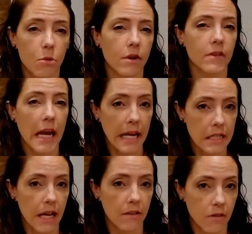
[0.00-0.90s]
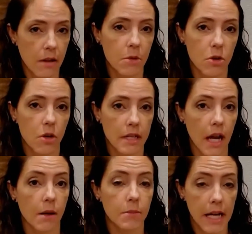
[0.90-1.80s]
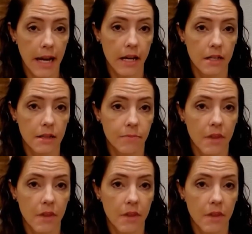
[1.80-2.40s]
more of an anti-inflammatory type diet.